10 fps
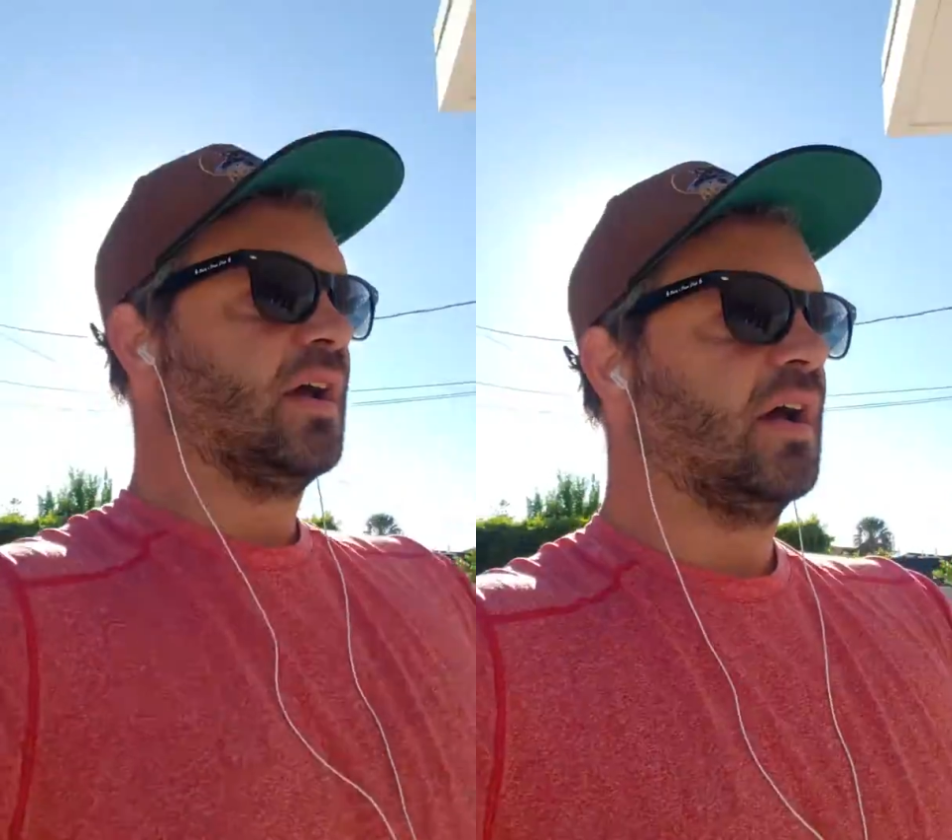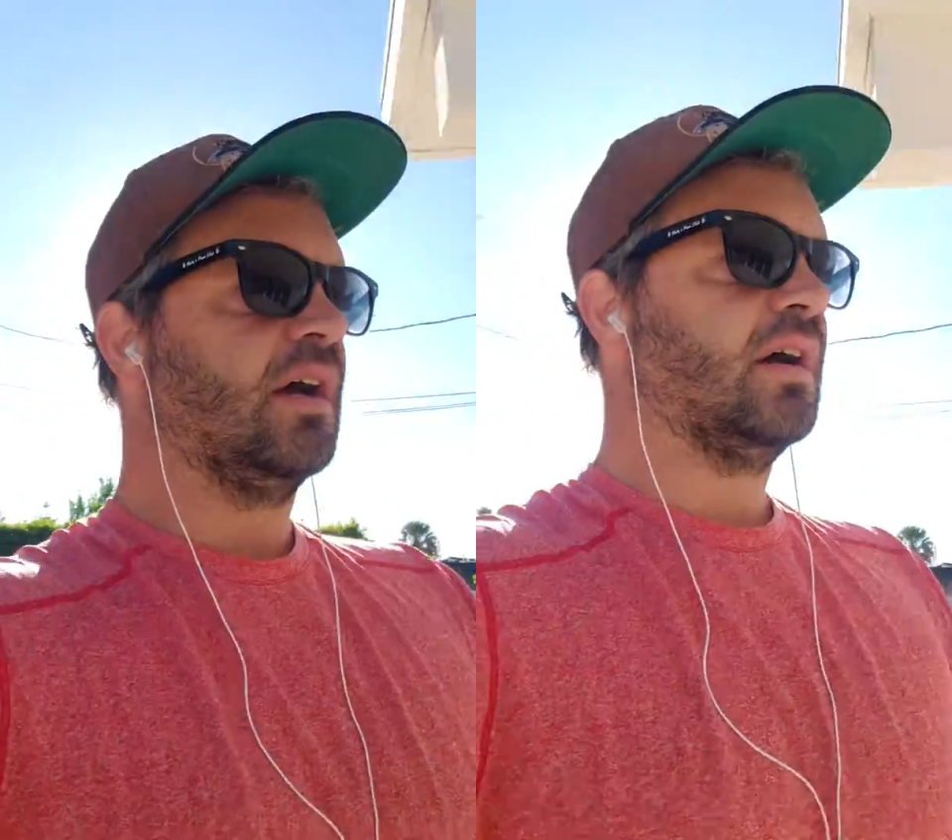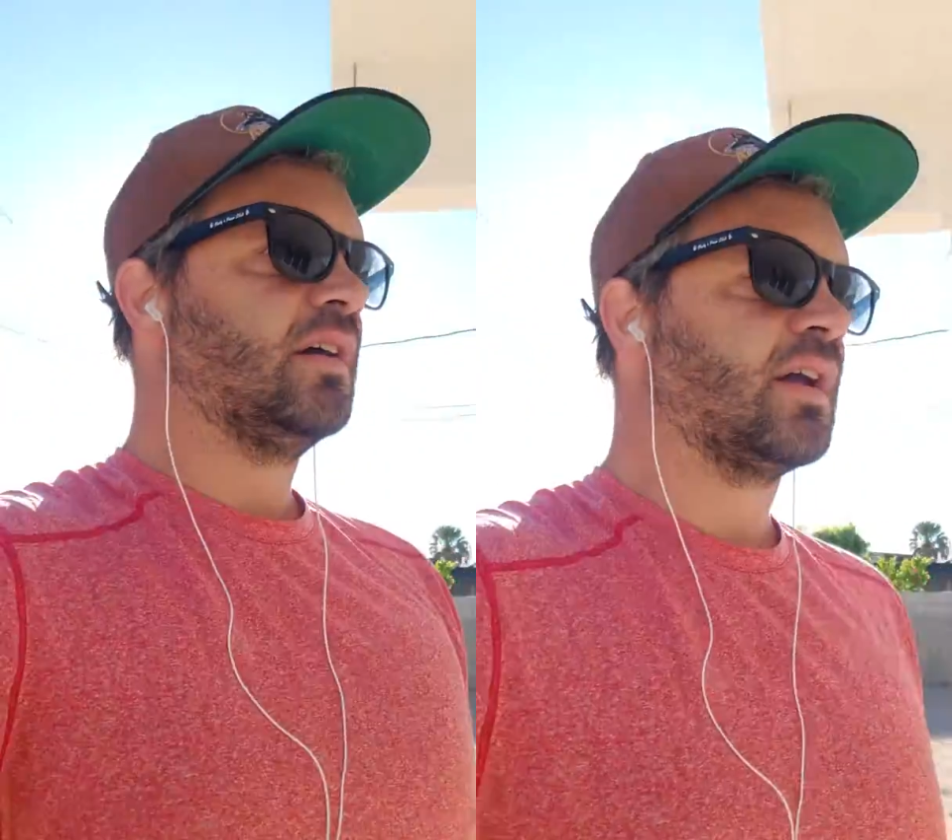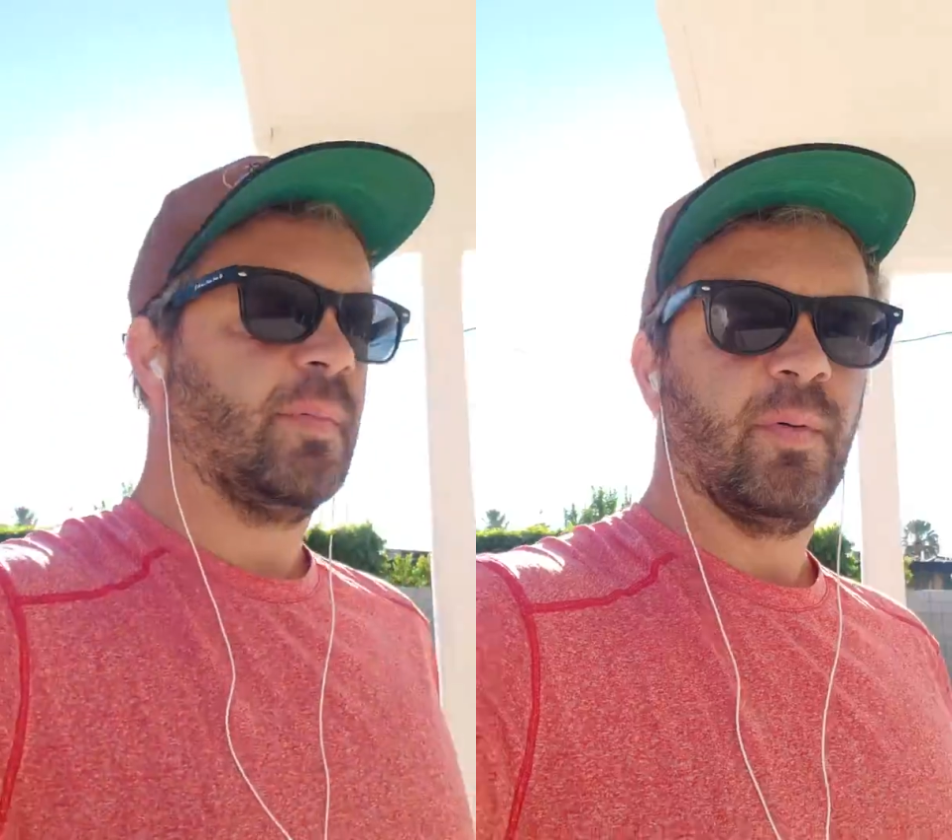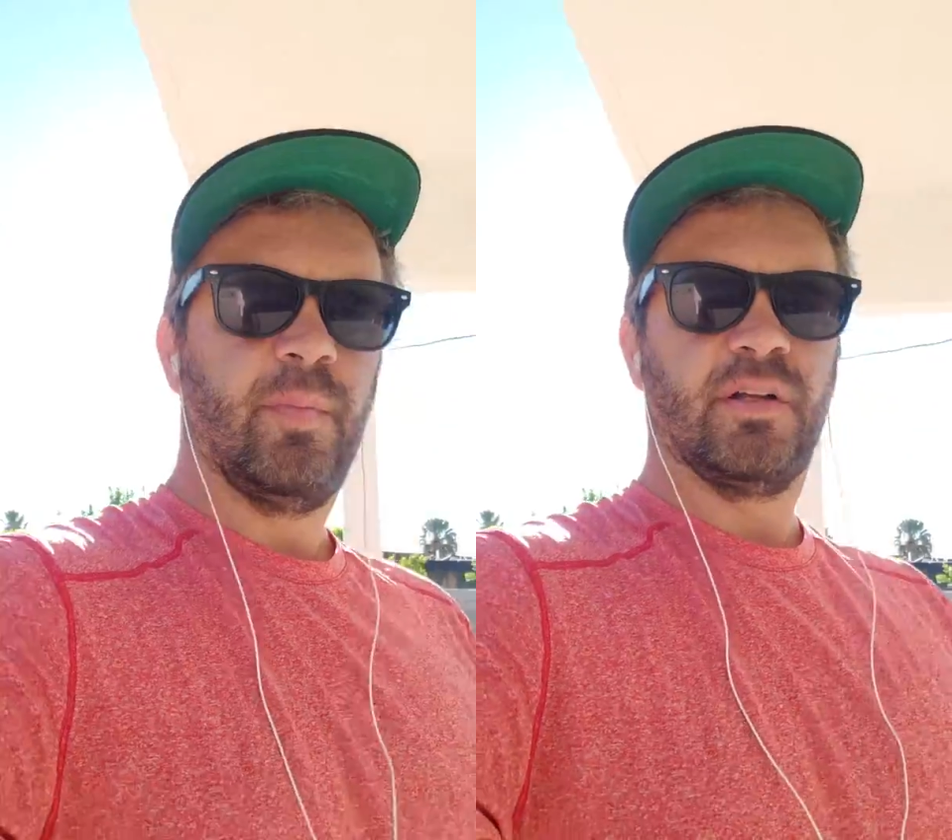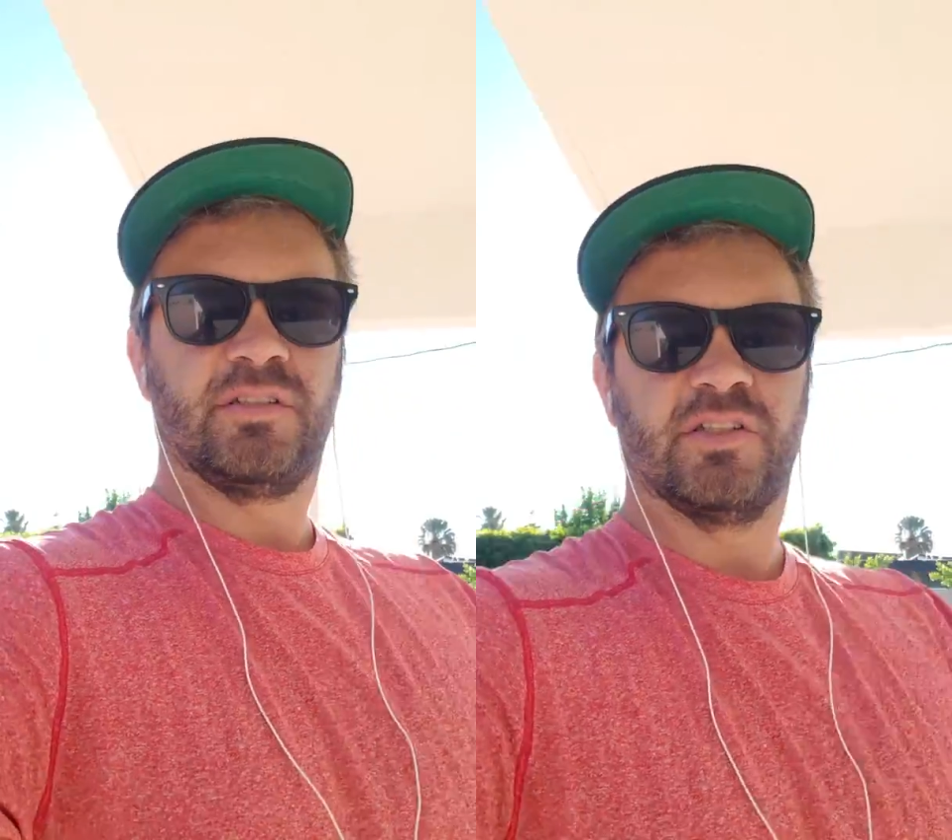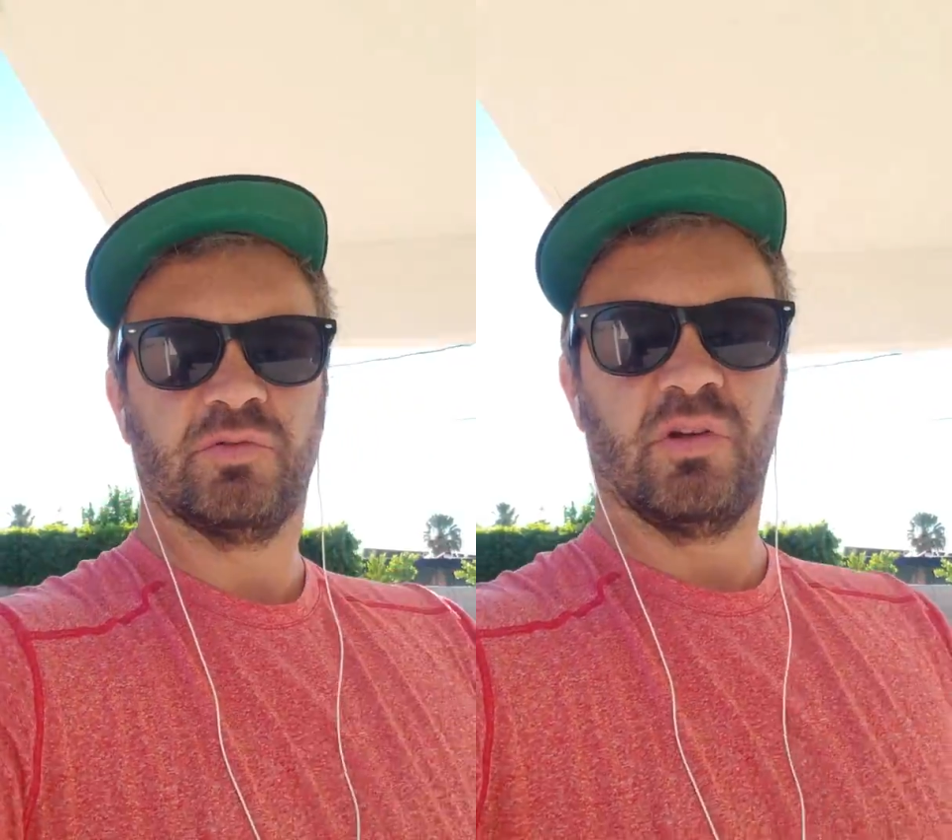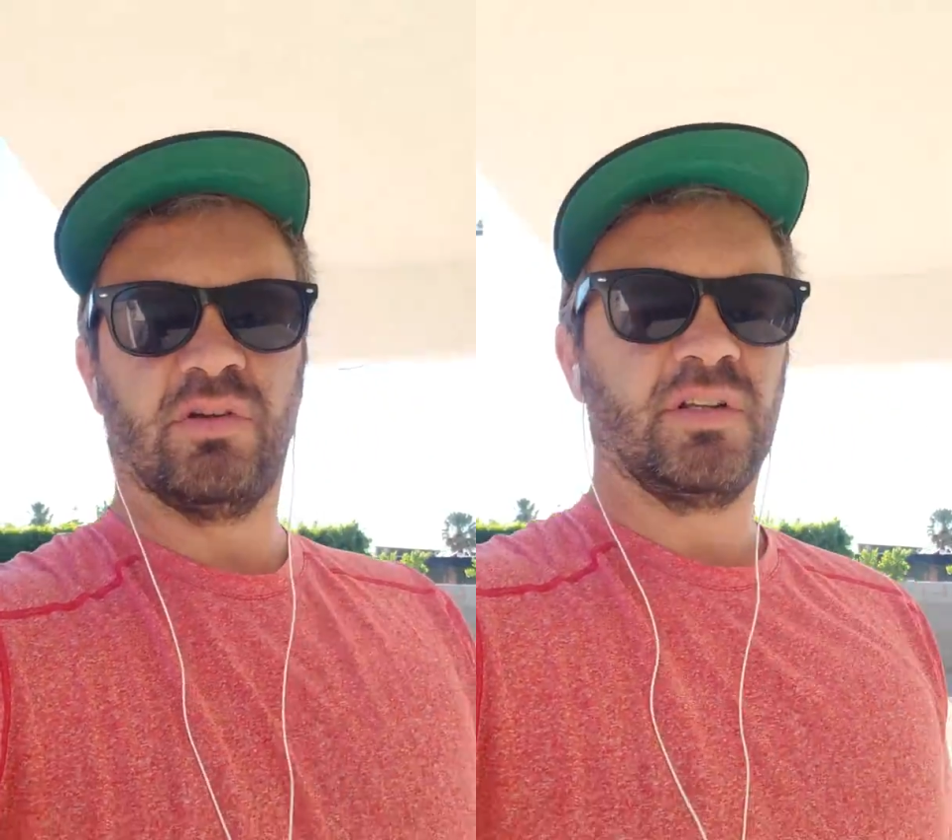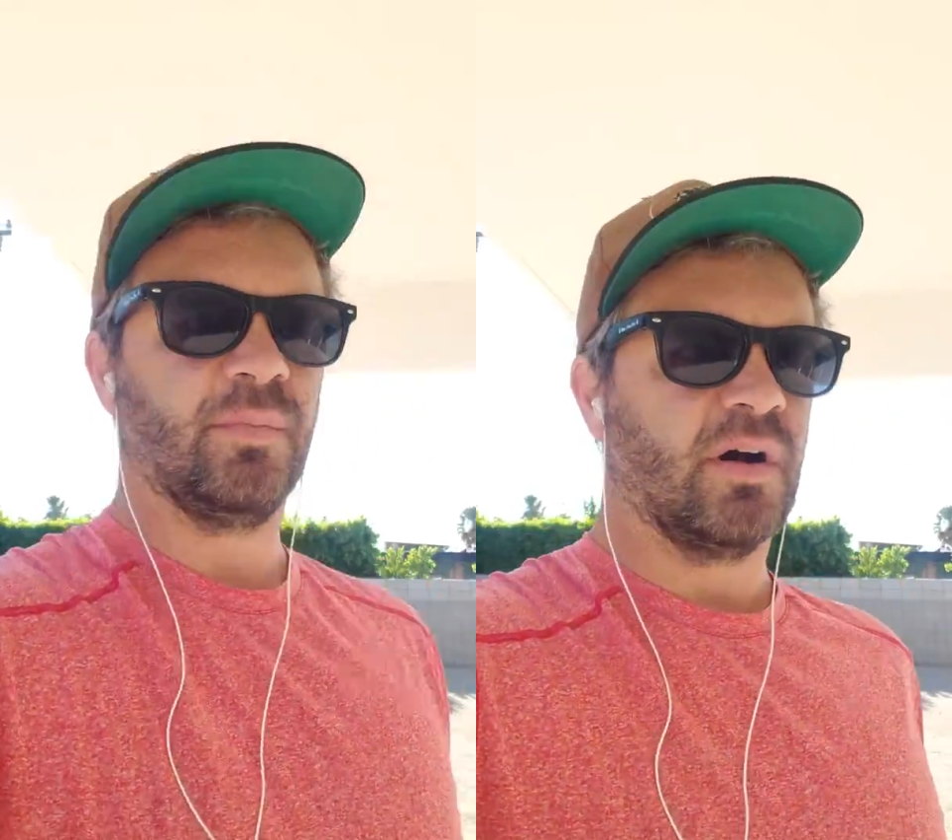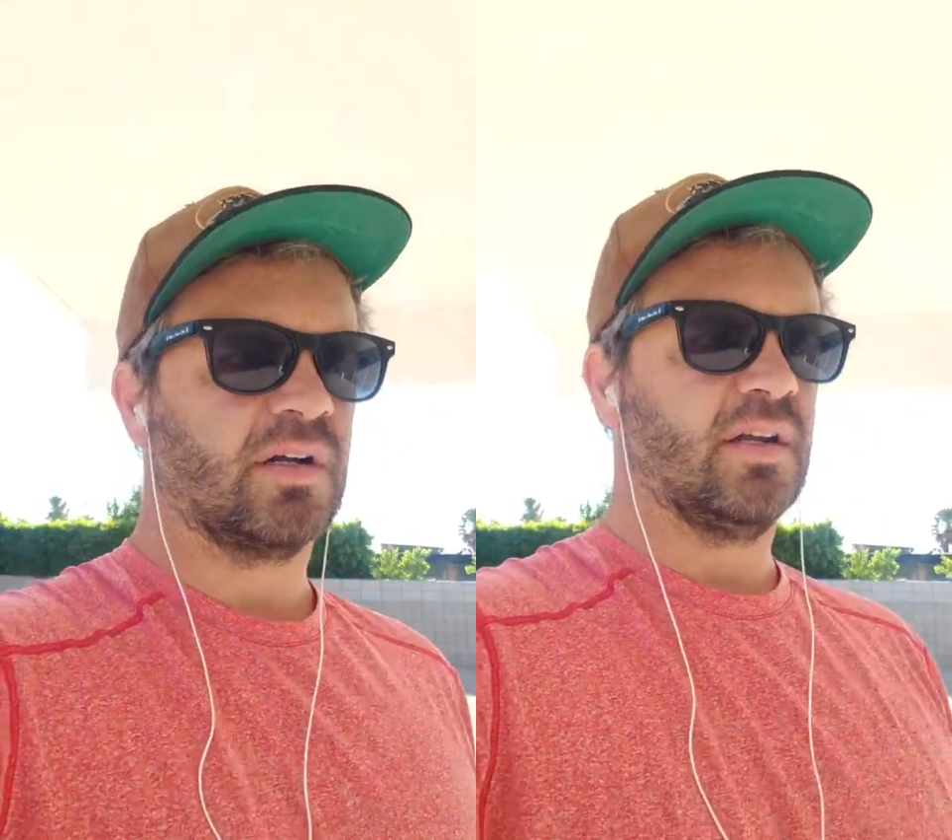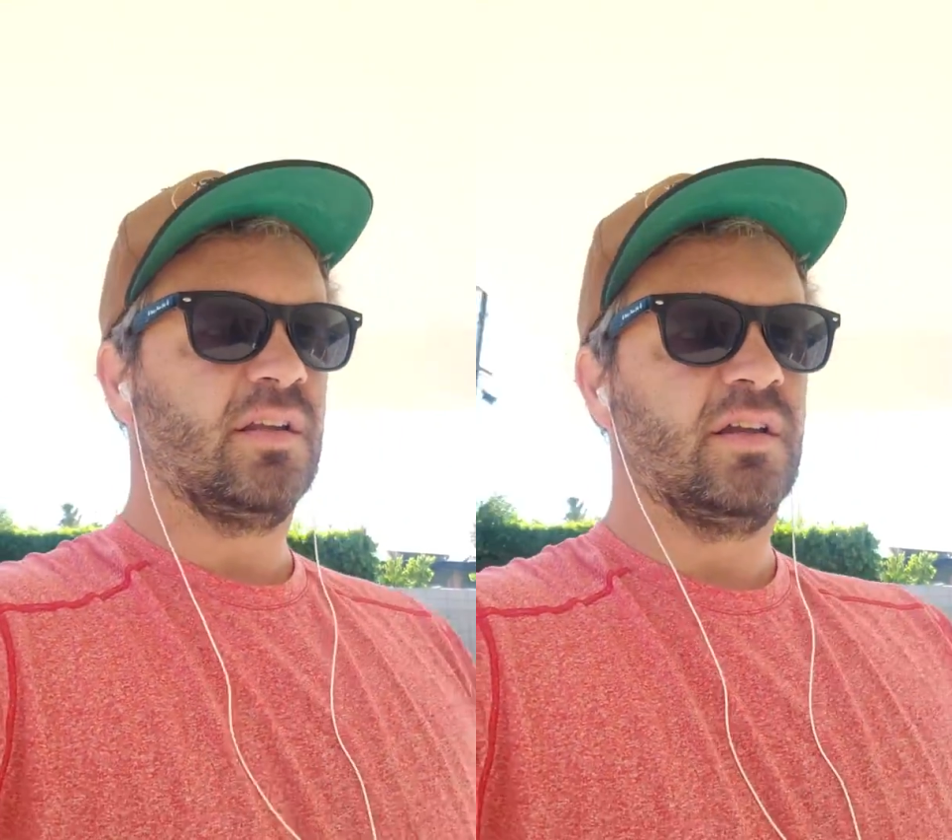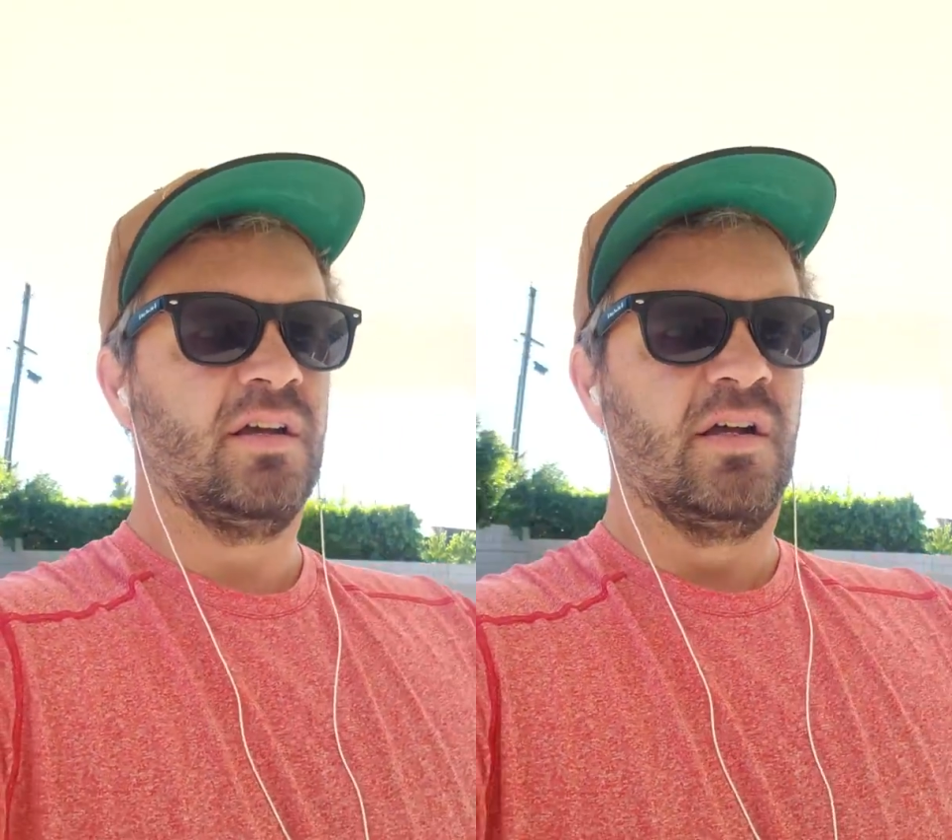a couple months, this one will hit the market.